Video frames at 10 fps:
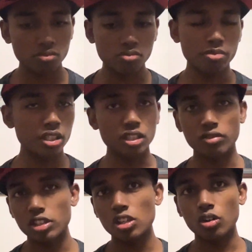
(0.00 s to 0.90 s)
Been a
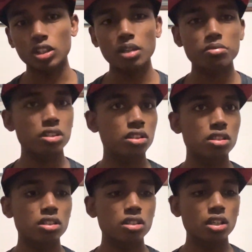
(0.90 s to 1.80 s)
really long time
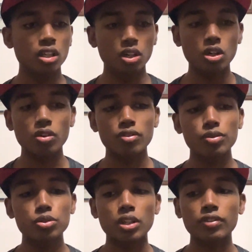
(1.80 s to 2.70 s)
since a lot of
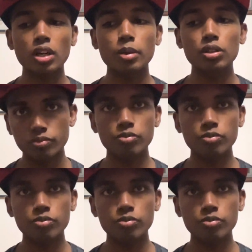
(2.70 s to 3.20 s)
reviews would have come out.